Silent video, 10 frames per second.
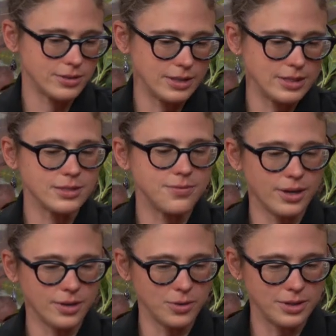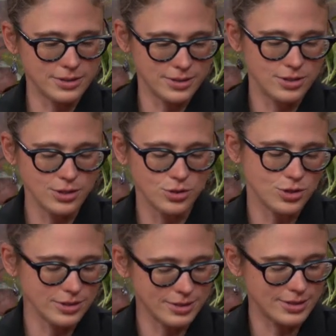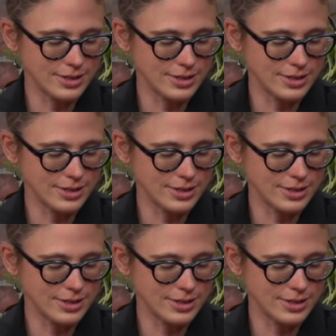identifying with institutions,